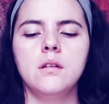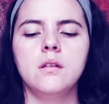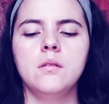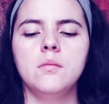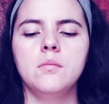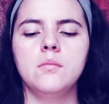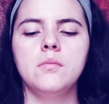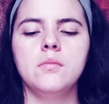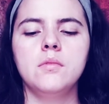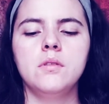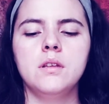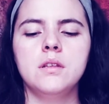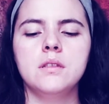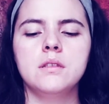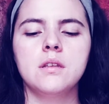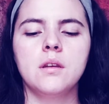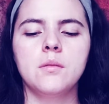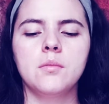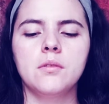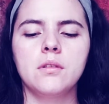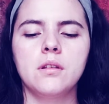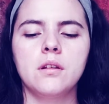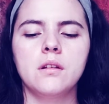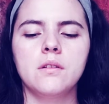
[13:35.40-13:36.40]
Please
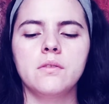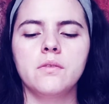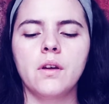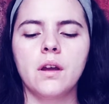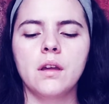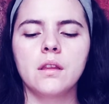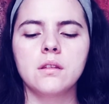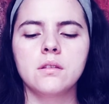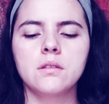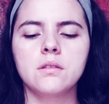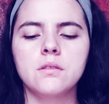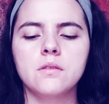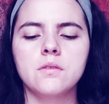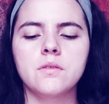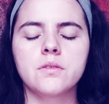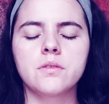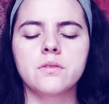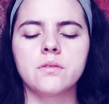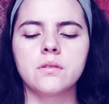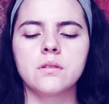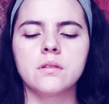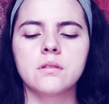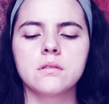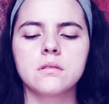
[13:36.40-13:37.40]
help clarify the Two of
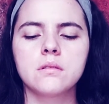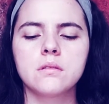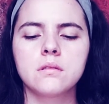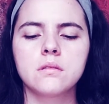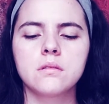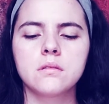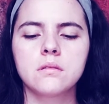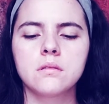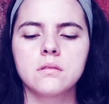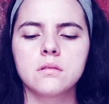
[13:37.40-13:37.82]
Swords.